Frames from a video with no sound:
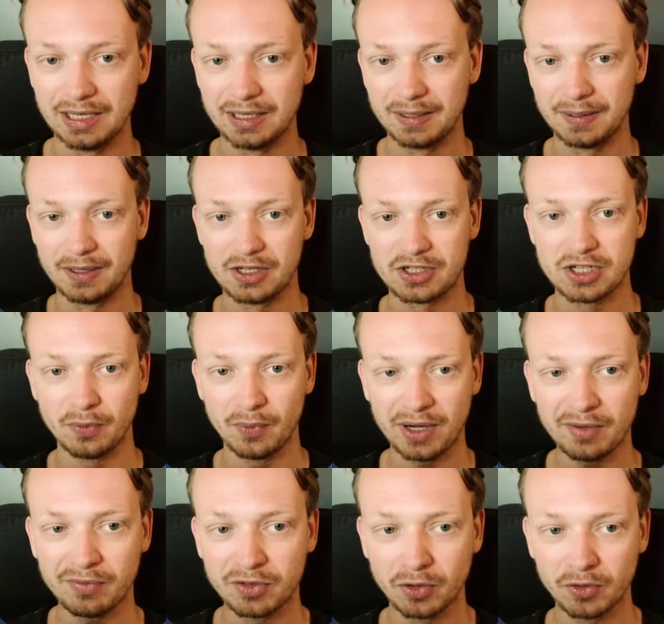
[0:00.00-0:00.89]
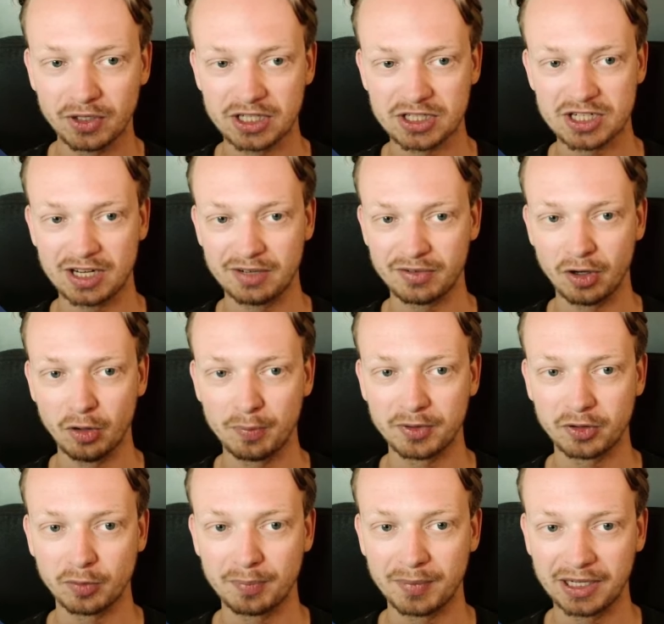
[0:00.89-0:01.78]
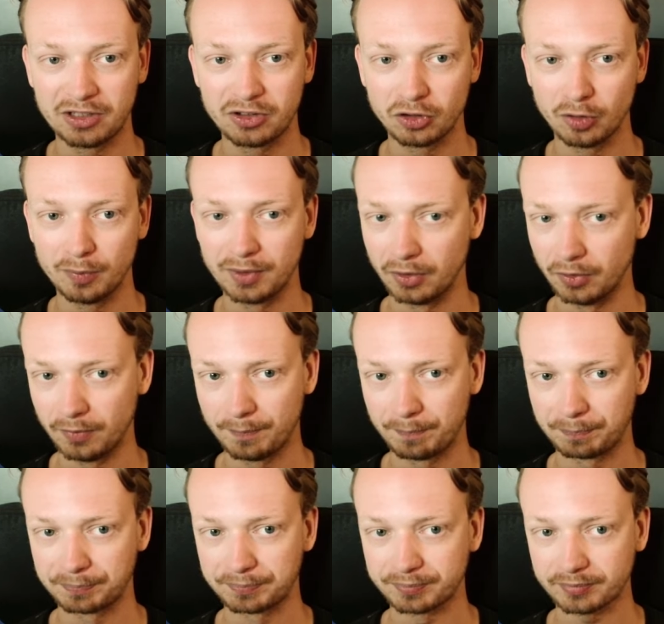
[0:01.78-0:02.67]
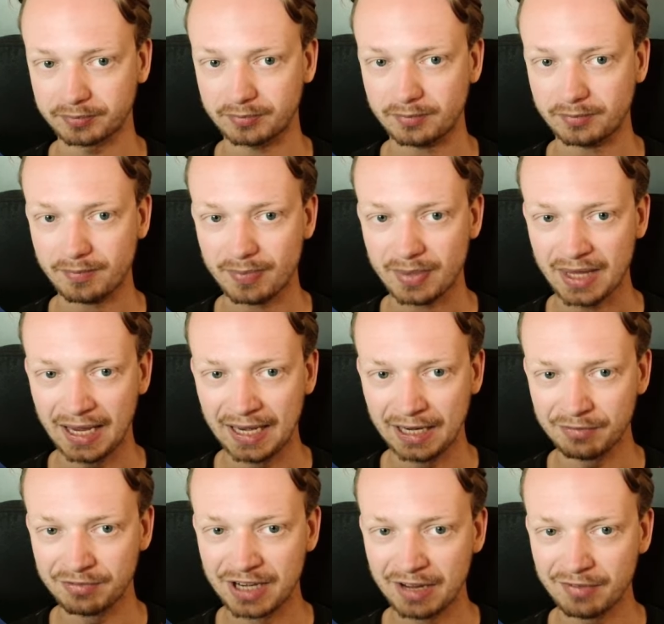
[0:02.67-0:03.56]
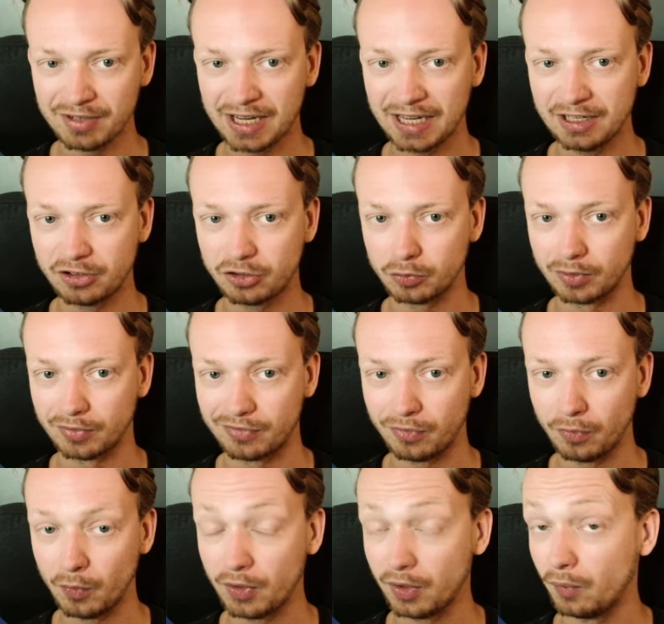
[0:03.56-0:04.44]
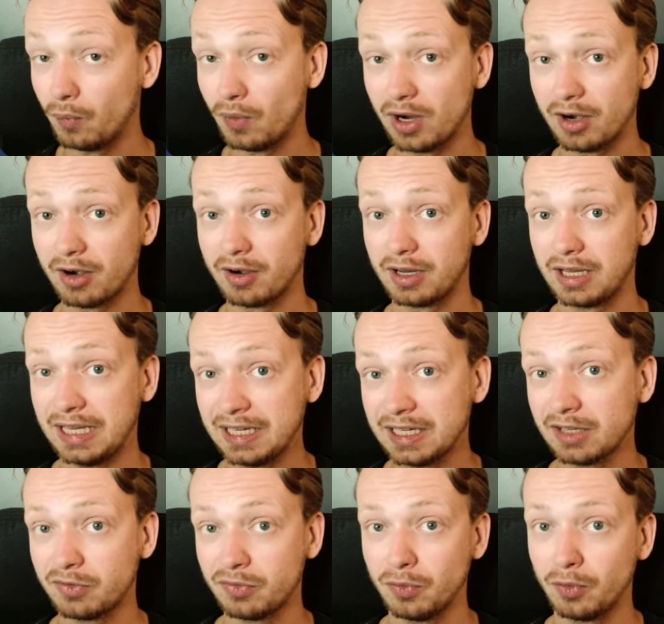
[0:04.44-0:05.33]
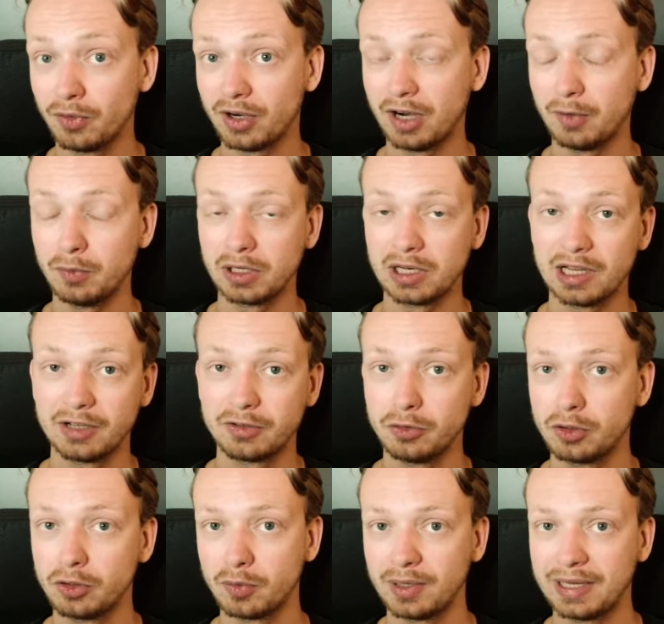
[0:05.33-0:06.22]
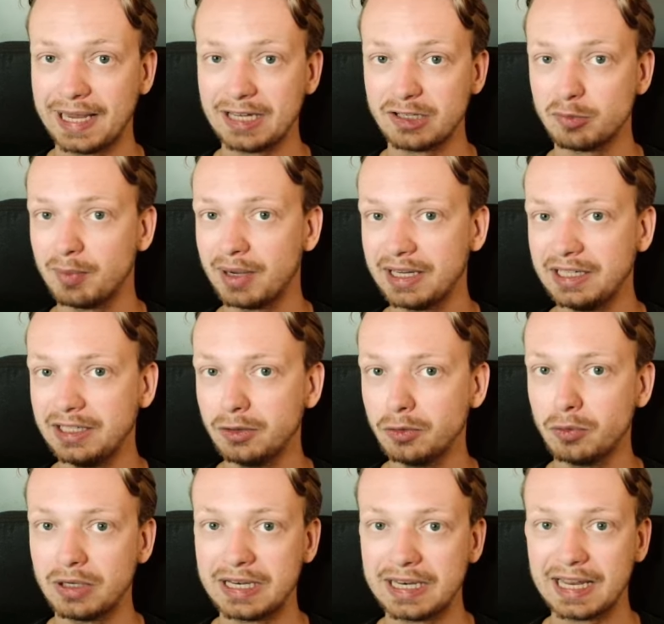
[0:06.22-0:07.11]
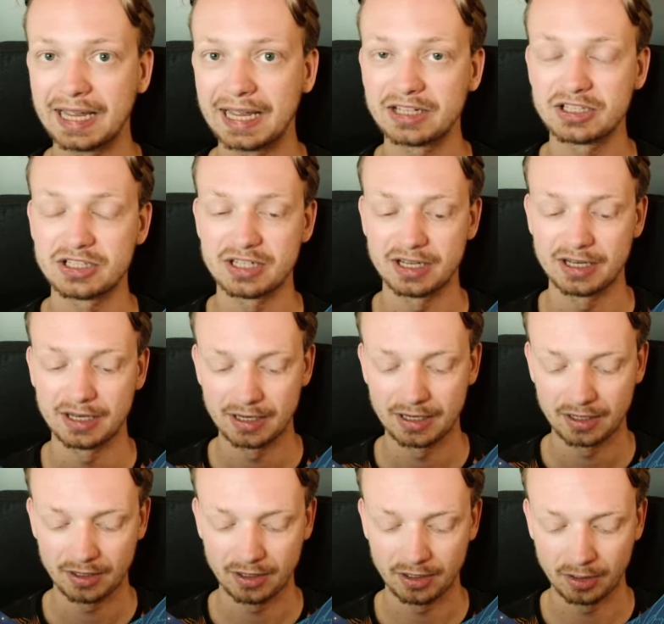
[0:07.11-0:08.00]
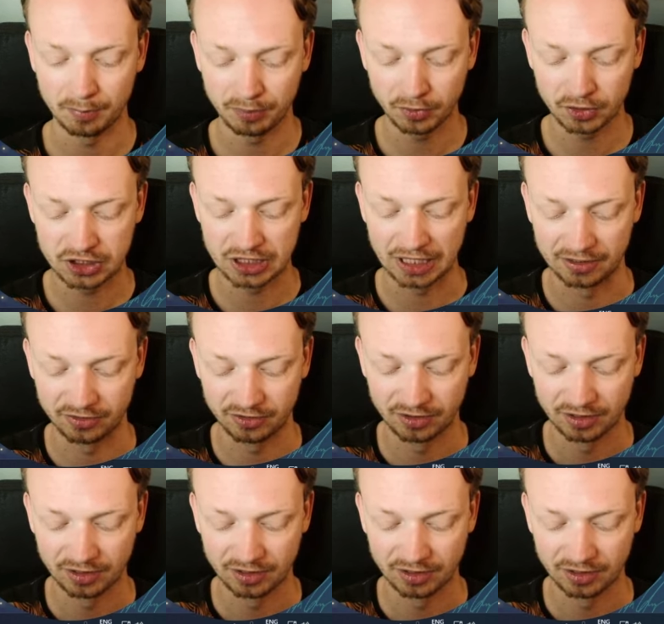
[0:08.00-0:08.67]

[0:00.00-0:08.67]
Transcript: So what I've done is I've opened up my terminal and I've navigated to a folder where in that folder I would like to create my new Next project.